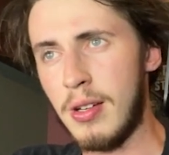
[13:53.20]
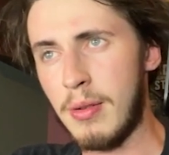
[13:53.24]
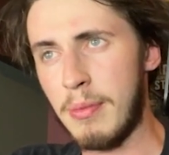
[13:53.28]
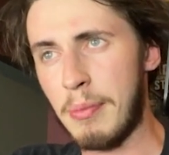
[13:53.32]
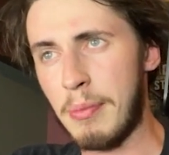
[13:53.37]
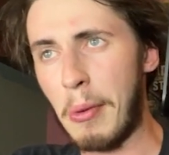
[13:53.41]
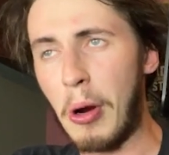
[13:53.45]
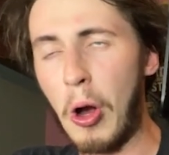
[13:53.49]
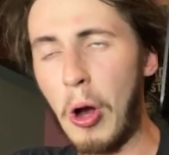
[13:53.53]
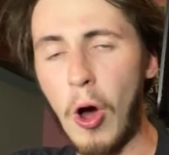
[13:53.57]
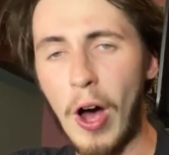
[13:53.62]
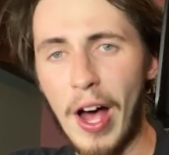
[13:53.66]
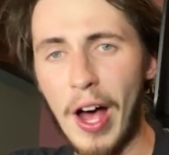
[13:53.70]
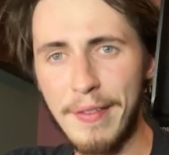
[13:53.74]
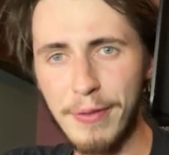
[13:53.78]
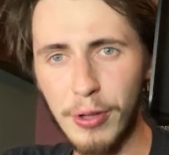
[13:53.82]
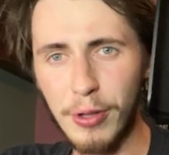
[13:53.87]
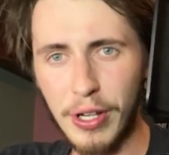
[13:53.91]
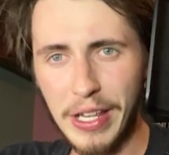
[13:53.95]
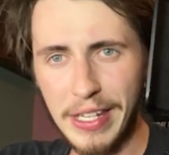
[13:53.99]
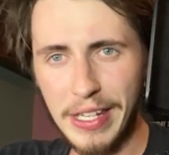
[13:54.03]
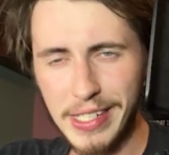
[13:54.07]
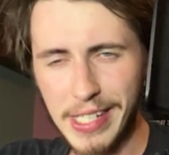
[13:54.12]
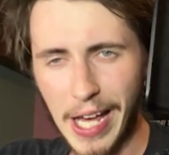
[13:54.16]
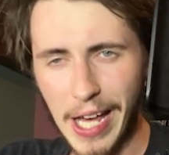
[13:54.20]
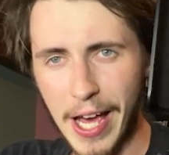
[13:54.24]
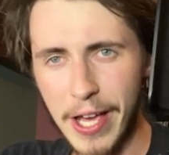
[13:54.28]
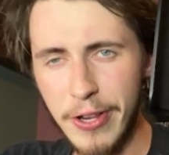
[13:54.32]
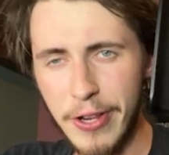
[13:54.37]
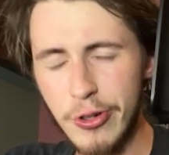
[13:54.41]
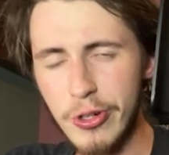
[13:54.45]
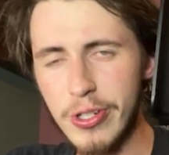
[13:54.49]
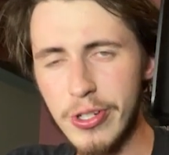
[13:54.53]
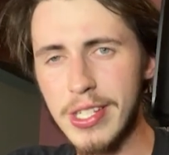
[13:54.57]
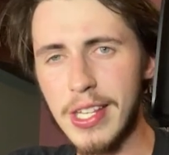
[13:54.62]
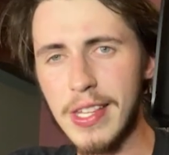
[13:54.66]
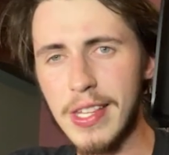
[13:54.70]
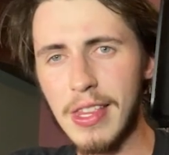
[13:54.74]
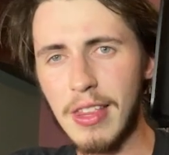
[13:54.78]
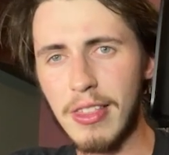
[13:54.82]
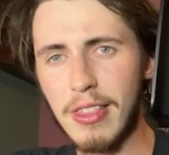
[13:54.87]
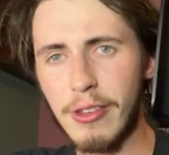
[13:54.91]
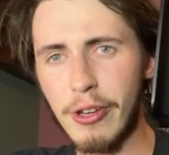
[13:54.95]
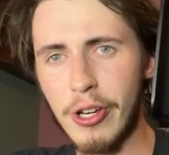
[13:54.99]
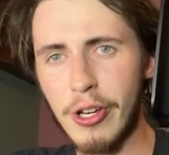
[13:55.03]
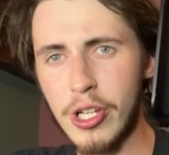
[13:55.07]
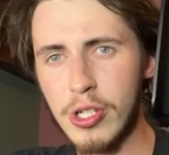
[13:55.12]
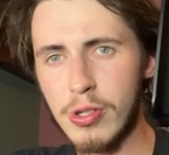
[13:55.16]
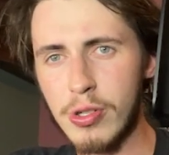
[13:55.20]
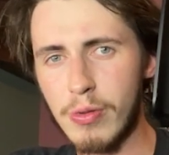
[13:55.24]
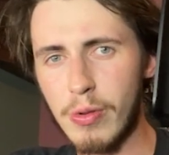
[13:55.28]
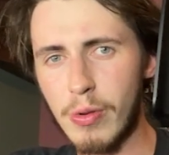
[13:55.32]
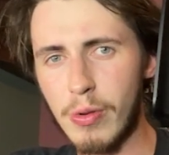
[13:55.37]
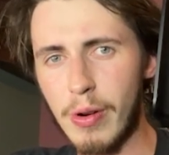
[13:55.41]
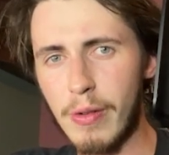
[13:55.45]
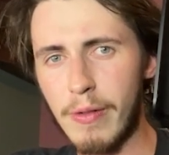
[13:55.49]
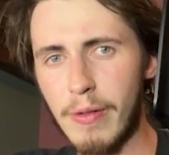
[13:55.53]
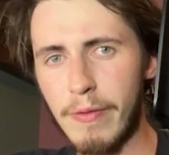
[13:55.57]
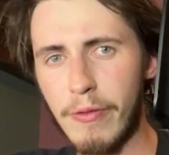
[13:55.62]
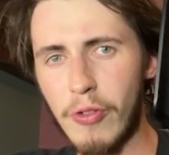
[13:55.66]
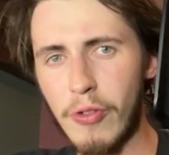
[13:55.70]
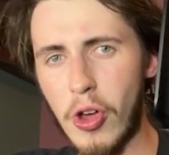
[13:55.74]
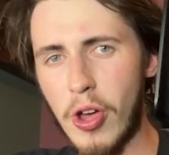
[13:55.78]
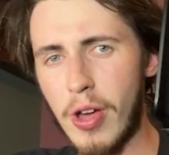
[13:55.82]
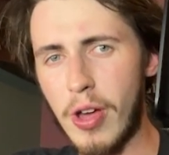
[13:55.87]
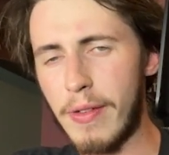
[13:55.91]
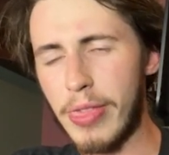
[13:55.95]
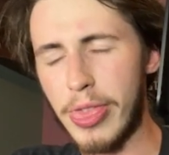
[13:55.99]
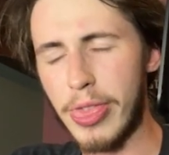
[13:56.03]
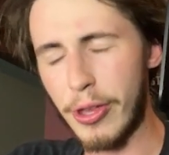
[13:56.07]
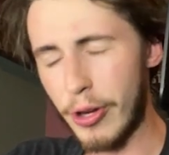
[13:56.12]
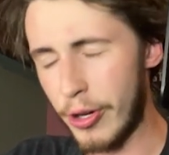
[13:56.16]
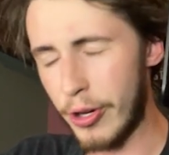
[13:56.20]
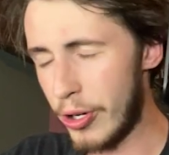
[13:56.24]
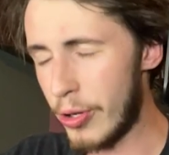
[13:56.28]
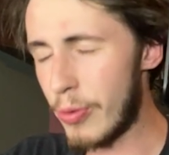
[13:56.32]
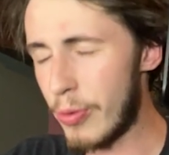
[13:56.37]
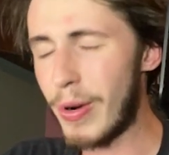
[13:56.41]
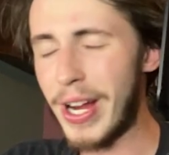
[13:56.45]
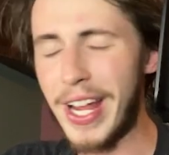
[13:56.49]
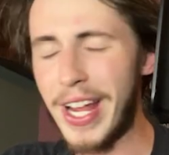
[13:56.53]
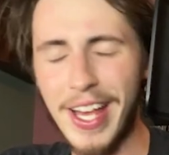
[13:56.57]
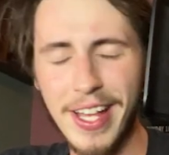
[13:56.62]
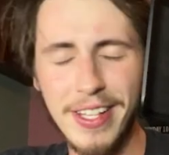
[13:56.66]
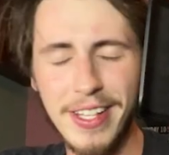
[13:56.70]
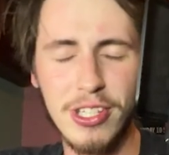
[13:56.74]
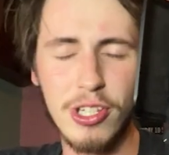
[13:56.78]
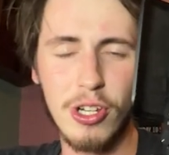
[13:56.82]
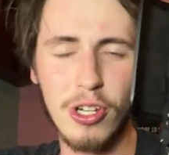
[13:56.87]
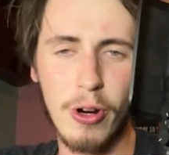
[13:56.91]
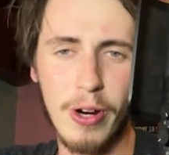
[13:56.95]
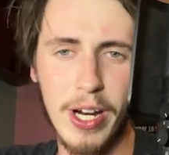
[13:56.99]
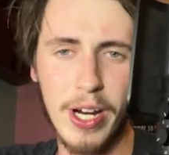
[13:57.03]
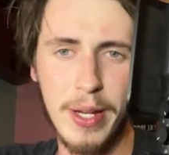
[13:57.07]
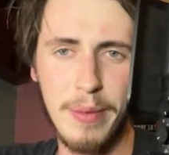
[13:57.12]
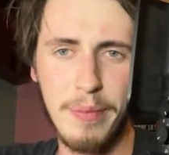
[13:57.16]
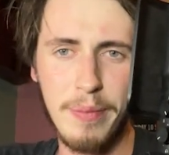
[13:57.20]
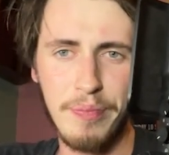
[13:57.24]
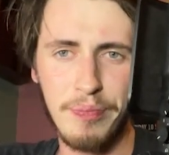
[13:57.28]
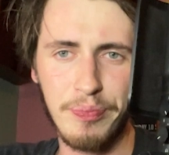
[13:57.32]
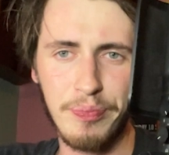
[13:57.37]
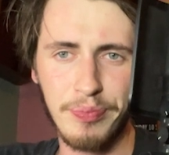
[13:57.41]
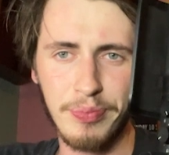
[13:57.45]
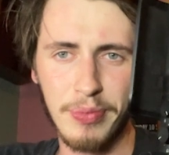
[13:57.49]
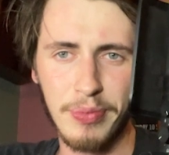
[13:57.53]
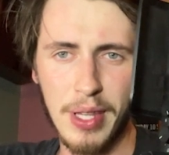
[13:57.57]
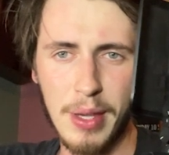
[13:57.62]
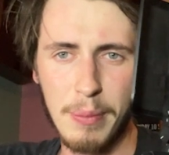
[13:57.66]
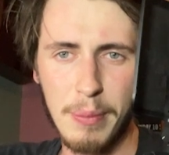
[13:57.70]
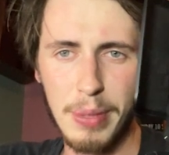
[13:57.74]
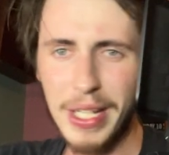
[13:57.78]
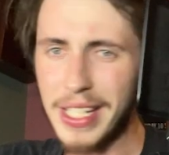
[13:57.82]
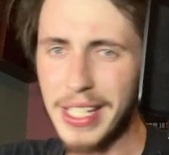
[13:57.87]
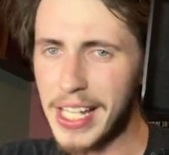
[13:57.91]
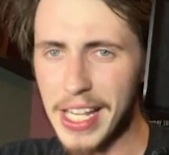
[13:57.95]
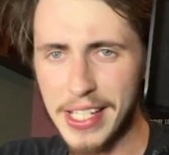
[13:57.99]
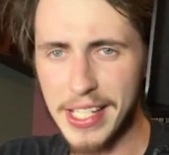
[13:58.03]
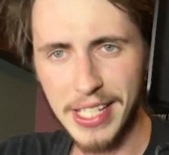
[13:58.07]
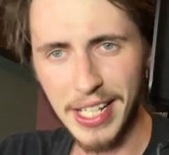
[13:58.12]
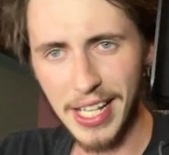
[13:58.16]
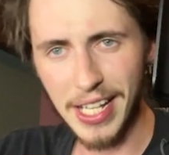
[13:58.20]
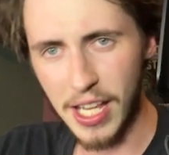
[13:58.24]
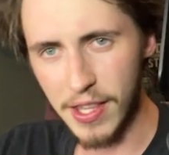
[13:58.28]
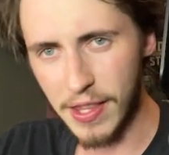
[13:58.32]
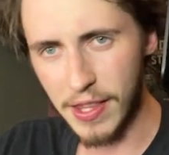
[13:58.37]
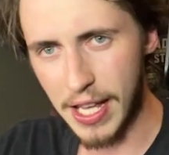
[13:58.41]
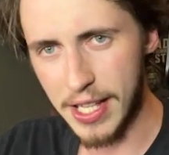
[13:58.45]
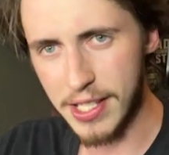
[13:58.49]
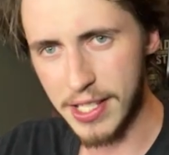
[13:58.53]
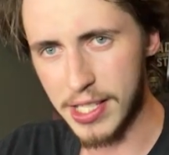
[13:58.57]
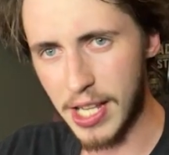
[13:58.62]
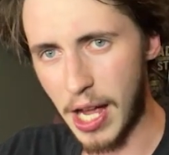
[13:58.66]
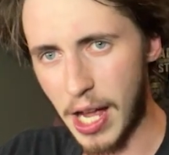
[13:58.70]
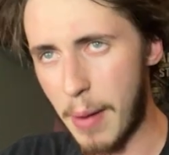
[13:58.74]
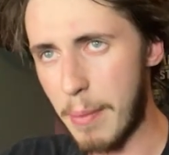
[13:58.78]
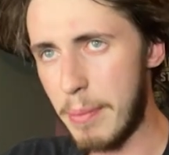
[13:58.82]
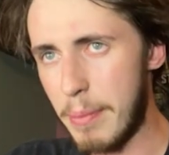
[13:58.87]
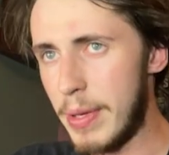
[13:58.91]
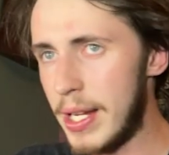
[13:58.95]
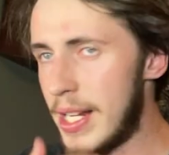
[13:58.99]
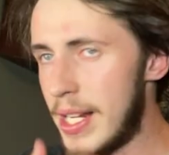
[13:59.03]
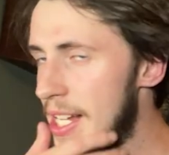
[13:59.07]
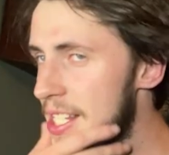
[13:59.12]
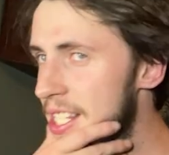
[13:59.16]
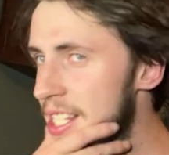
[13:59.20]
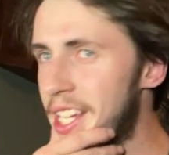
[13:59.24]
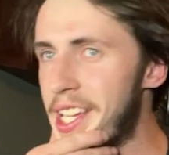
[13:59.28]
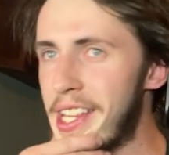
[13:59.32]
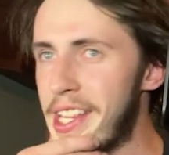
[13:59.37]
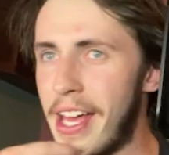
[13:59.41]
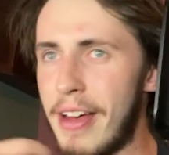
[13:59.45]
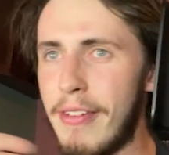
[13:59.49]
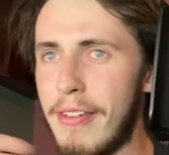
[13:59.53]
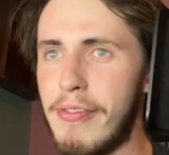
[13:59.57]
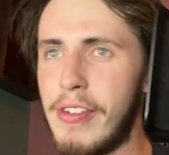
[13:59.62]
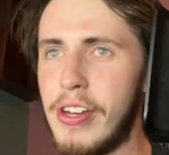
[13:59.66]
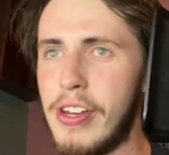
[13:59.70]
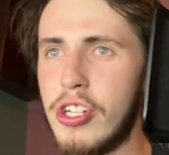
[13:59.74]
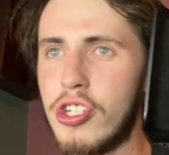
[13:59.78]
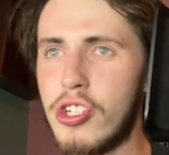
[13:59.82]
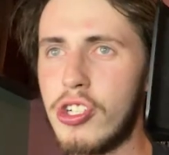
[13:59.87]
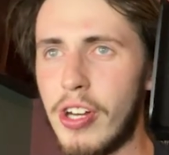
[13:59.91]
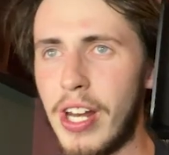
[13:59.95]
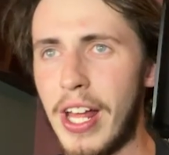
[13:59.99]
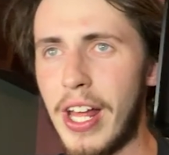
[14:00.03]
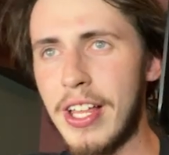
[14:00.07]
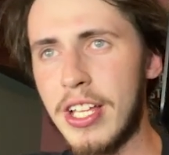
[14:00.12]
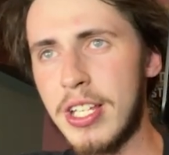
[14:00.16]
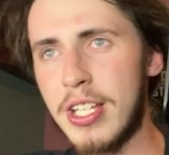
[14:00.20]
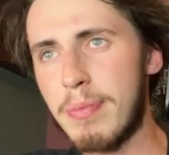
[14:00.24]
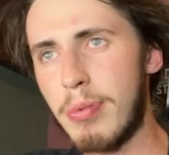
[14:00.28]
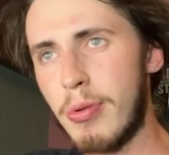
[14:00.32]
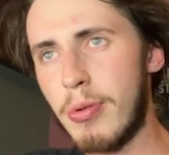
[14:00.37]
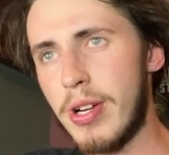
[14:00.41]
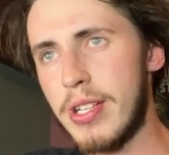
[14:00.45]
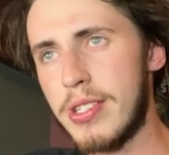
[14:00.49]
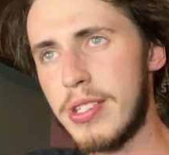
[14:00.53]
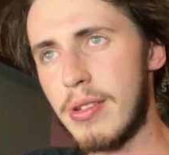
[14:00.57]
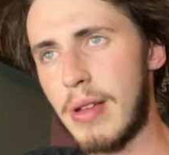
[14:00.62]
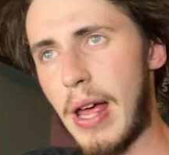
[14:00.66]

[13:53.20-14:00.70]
Mokaev looking dangerous in the third round, But he doesn't get that sub. He doesn't get that finish on Alex Perez.